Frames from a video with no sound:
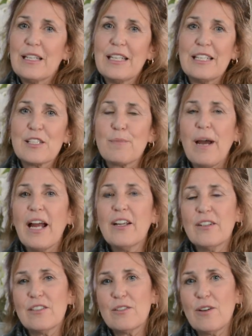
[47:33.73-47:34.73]

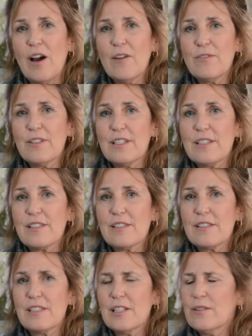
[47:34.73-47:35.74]
inspired to offer this
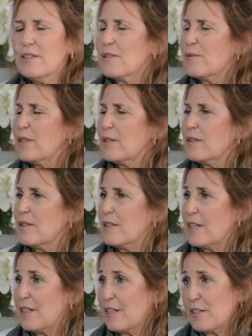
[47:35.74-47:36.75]
series with,
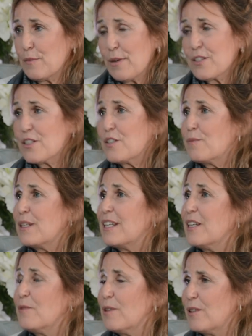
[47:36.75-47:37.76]
especially to
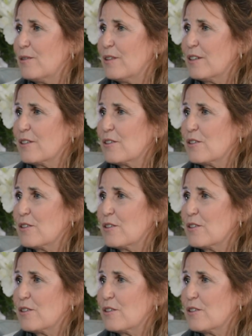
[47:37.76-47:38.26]
begin with you, Dr.